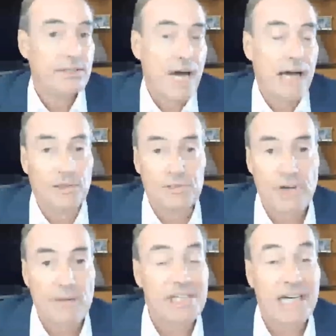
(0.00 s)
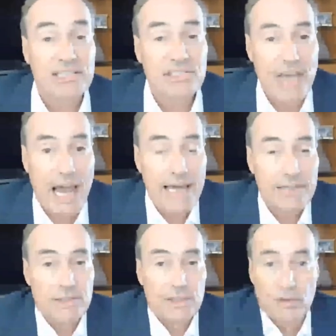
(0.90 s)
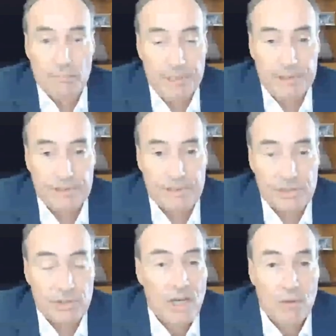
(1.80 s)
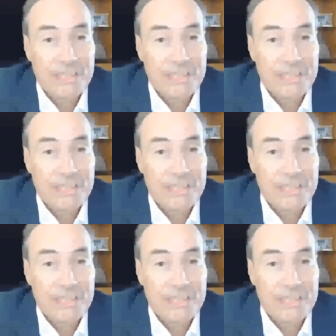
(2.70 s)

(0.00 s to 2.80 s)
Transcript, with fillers: Donald Trump cuts taxes for businesses